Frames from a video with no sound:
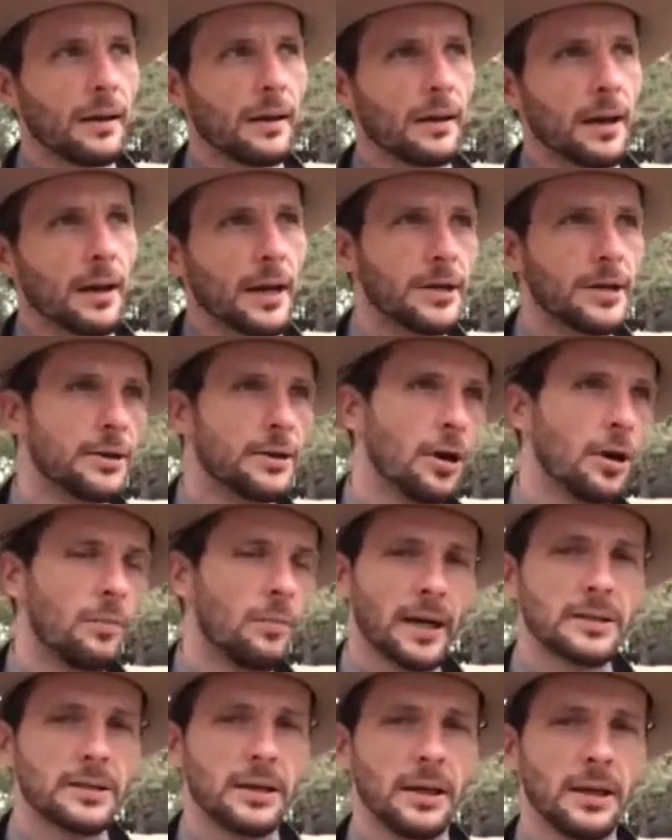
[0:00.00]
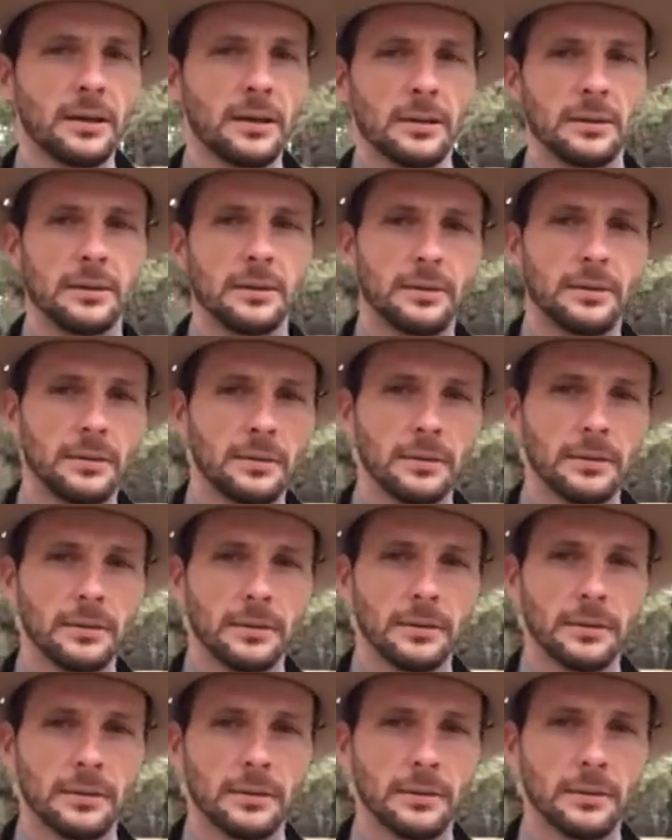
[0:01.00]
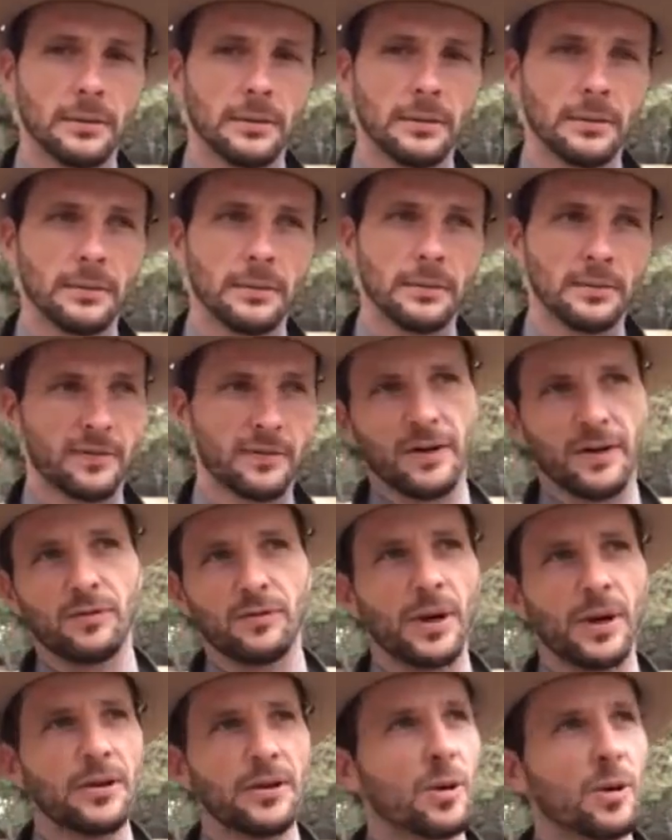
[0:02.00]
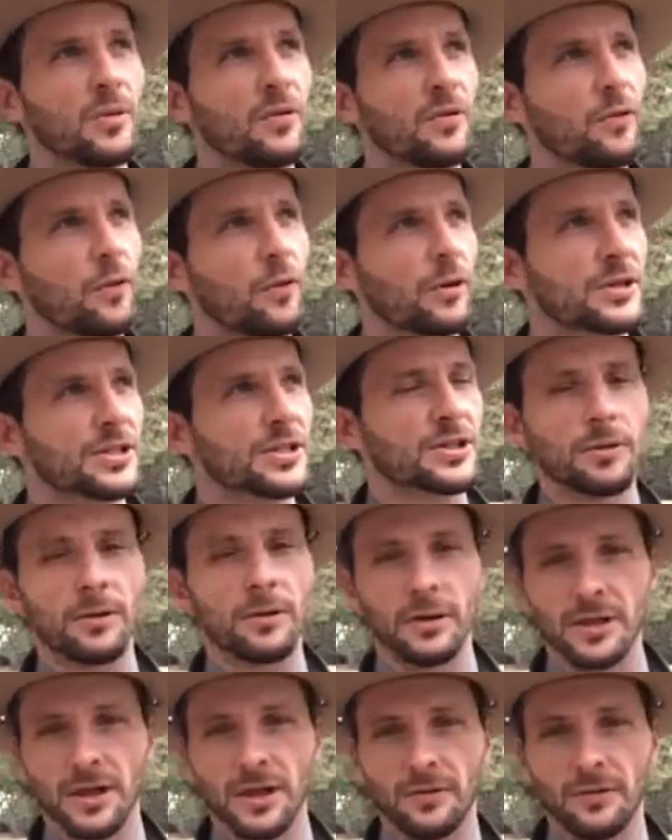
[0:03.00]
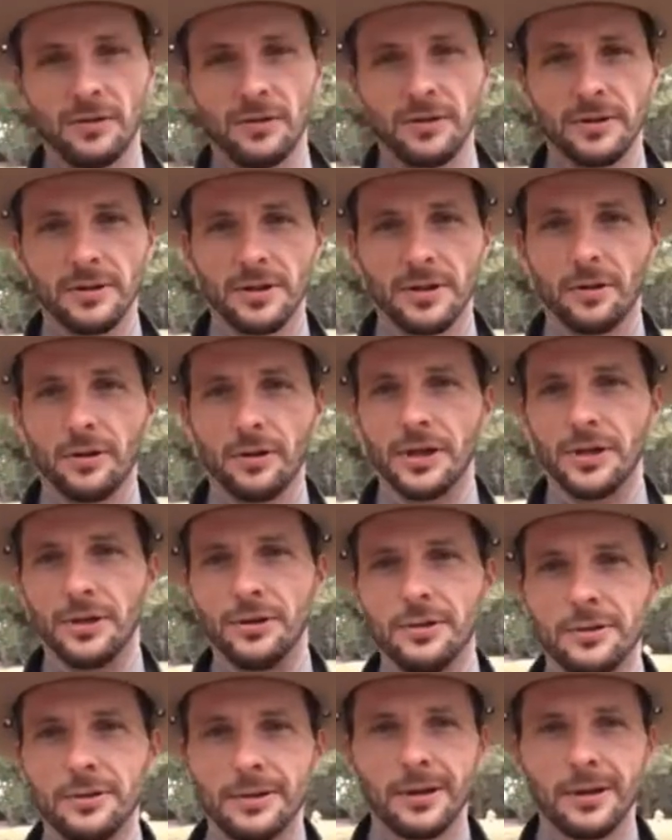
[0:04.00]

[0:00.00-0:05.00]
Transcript: and you go back to England. Never been there before. It's totally different, totally new.